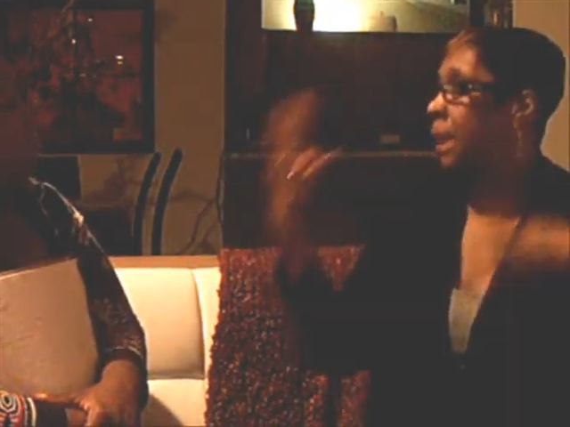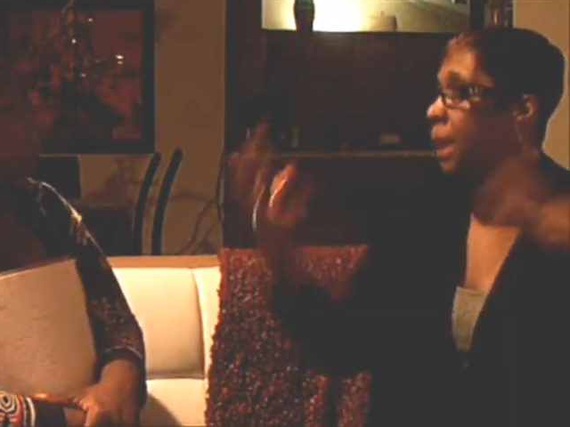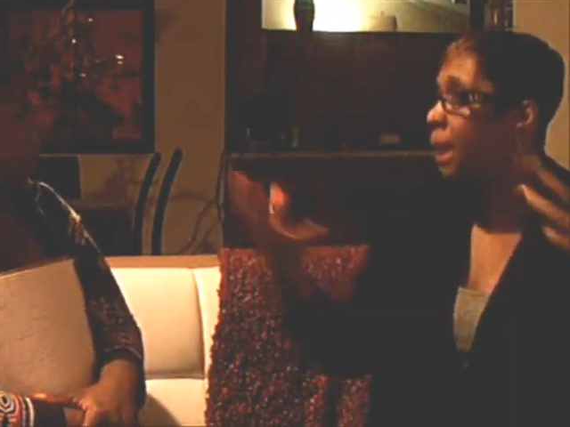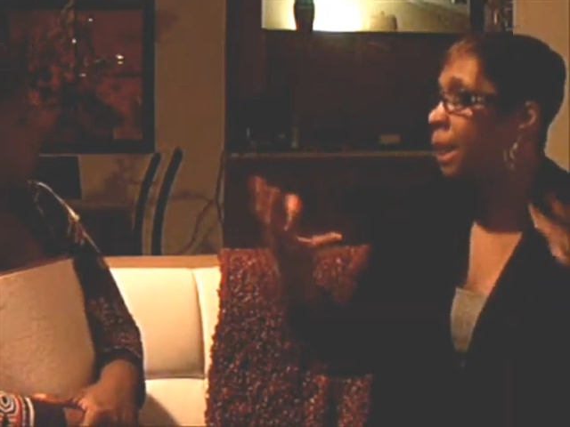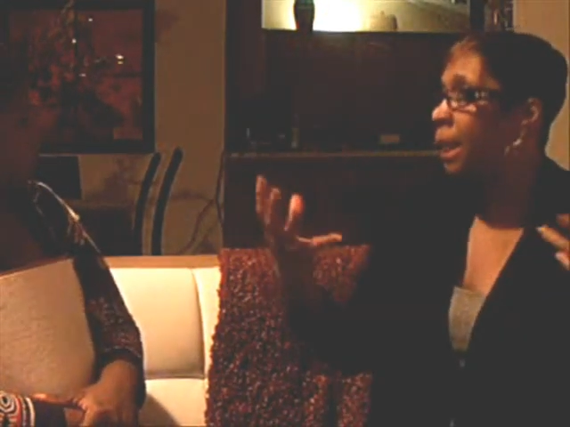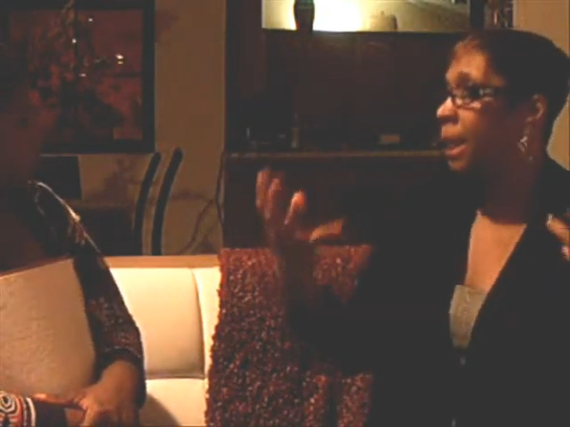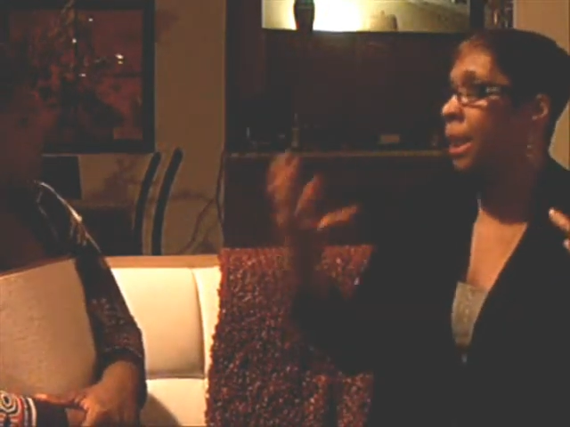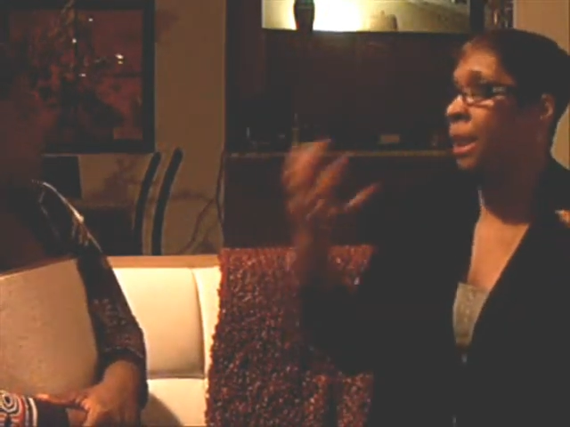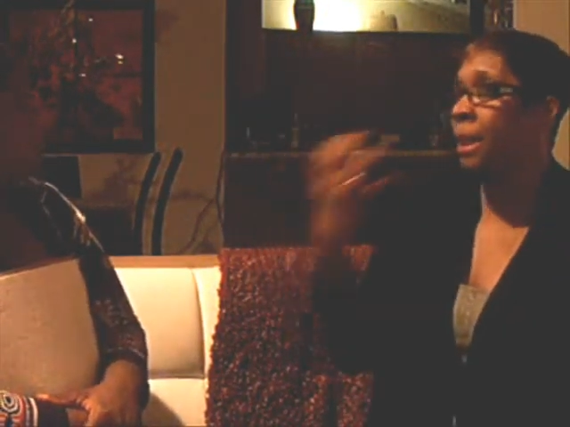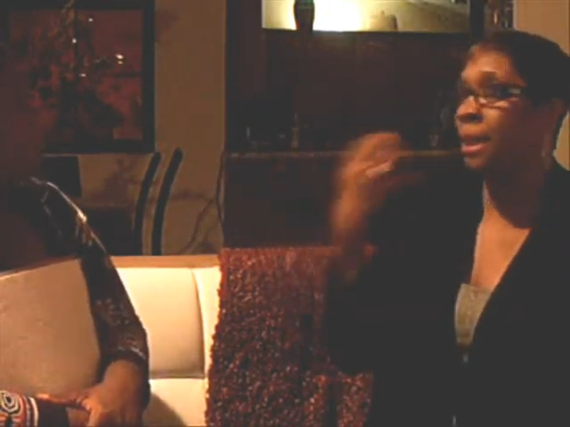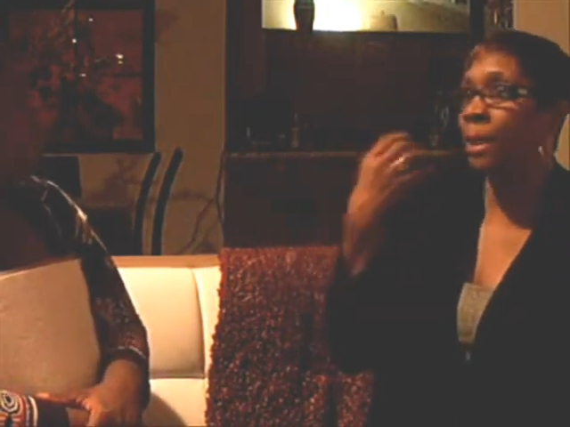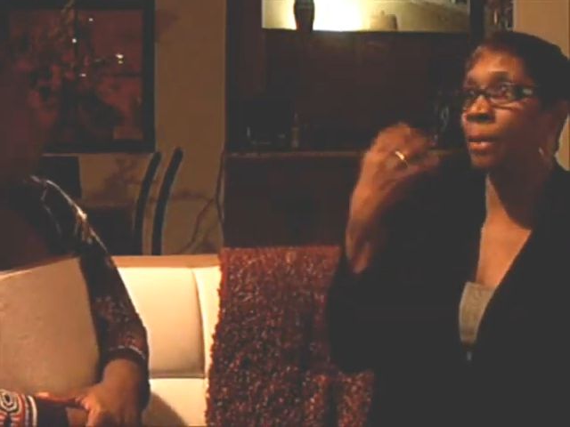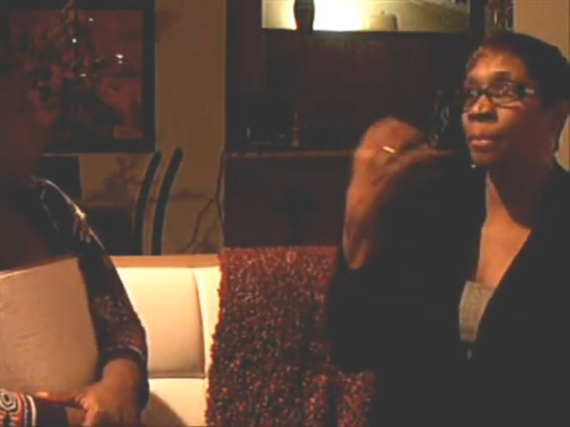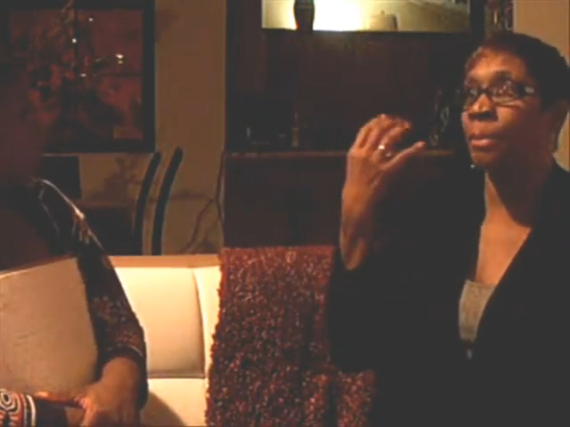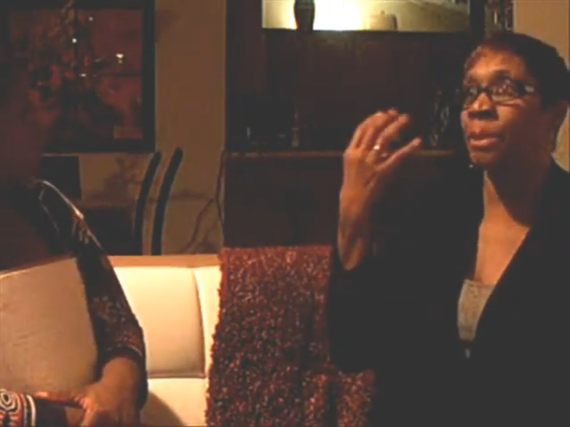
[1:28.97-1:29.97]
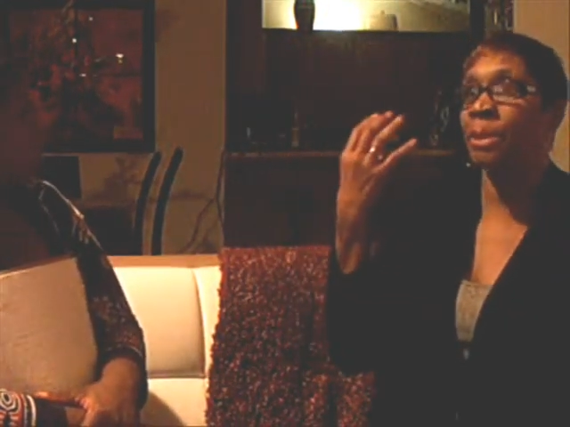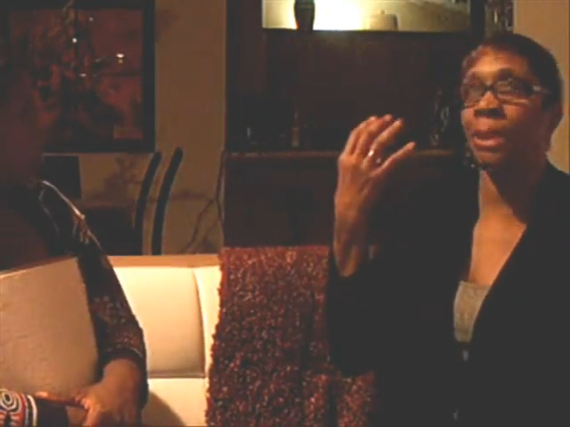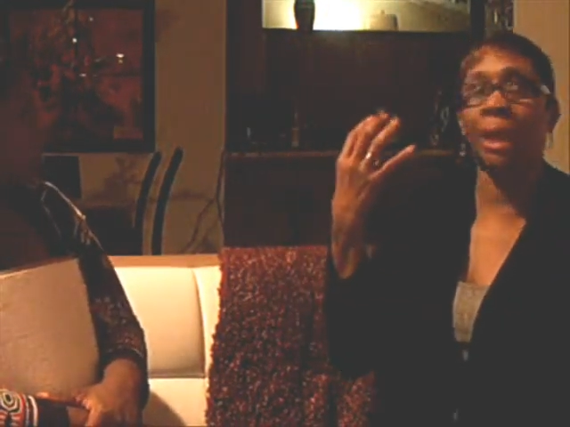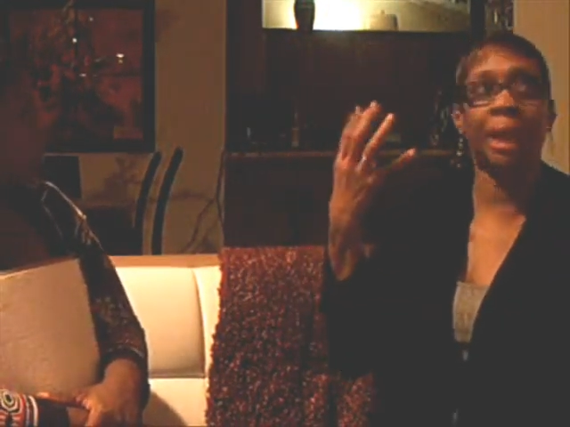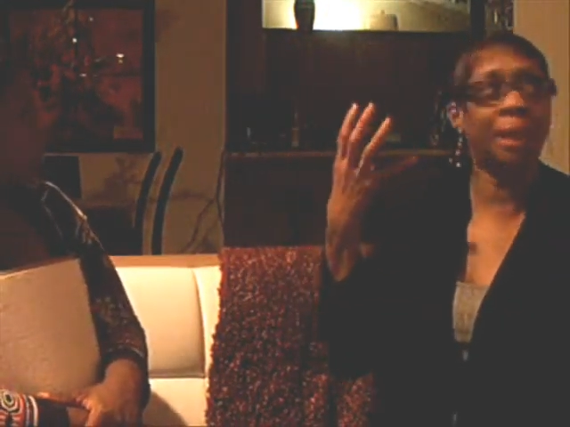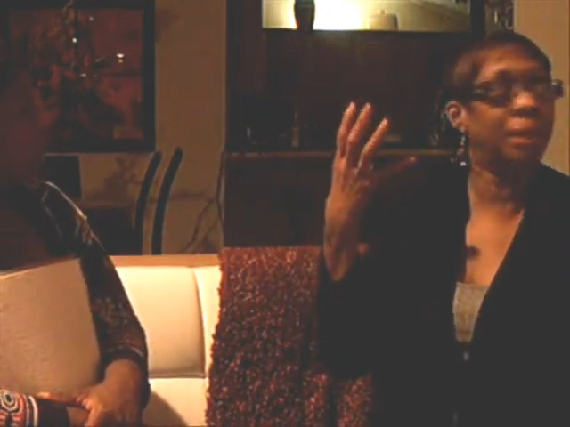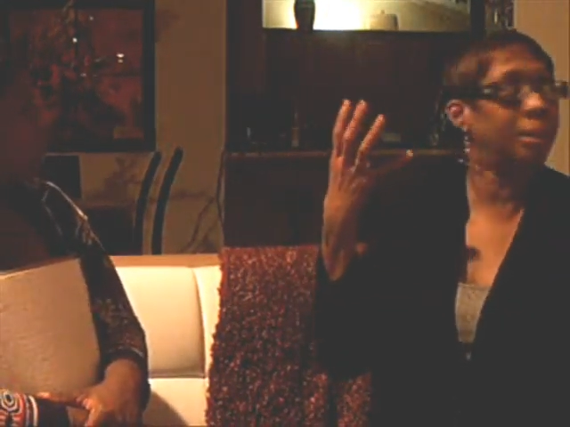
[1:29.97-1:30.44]
thing. And it
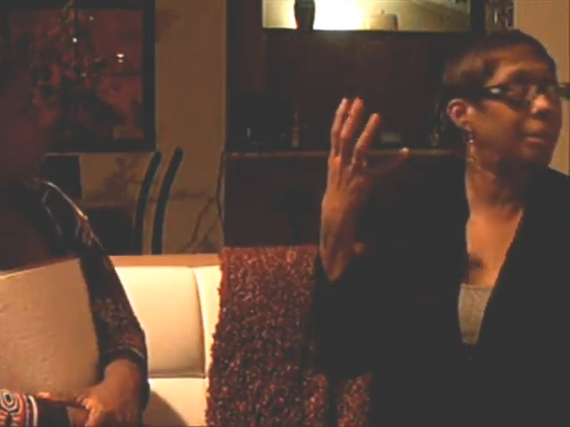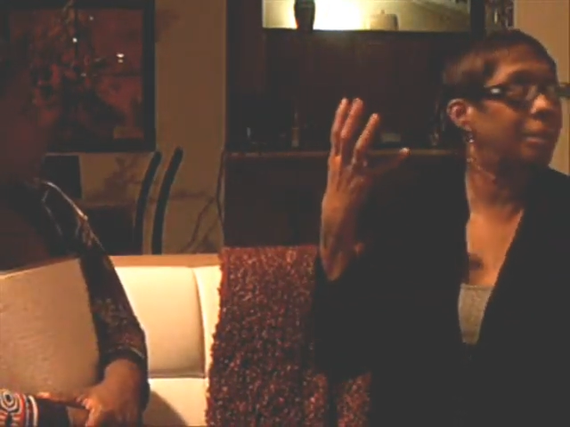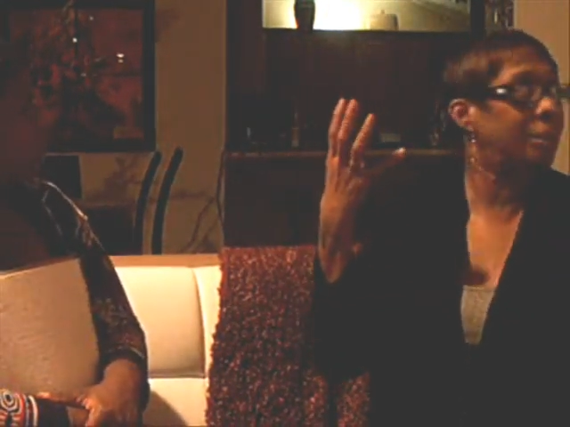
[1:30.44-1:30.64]
was like,